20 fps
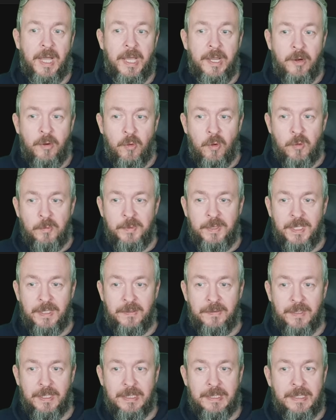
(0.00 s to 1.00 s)
I hope
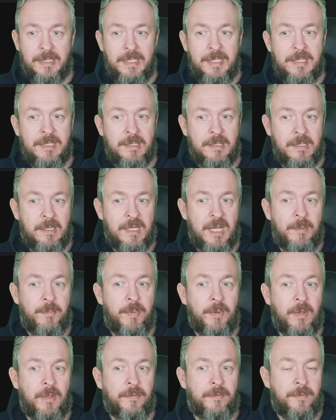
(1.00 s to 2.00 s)
that at least a
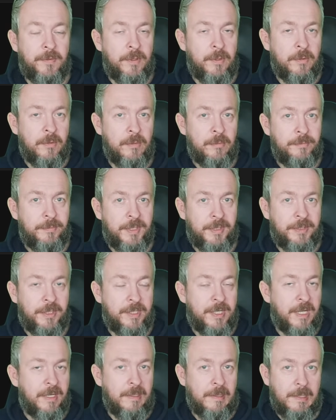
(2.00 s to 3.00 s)
couple of you that
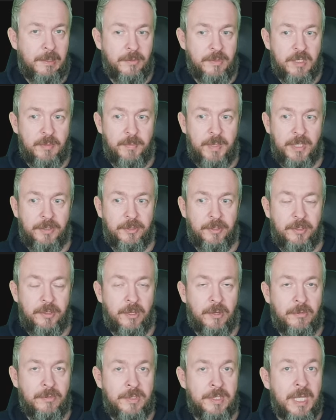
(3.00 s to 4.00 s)
are currently using Battery
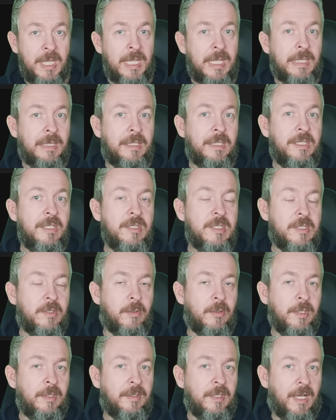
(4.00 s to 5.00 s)
Notes did
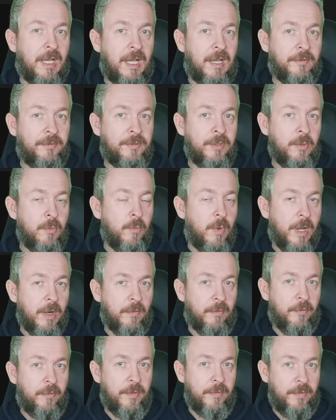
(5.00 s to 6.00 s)
install it after
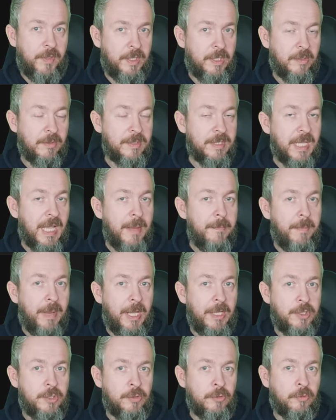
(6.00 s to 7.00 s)
one of the videos I
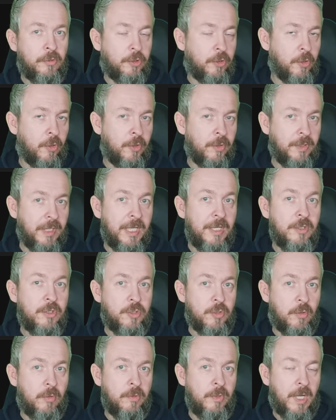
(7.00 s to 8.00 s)
mentioned, talked and
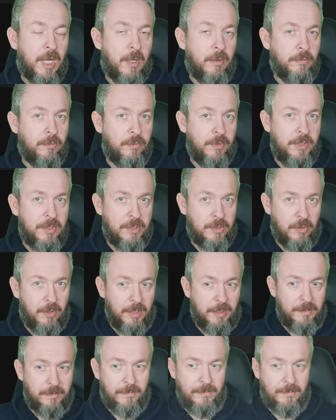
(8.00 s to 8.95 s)
show you how to install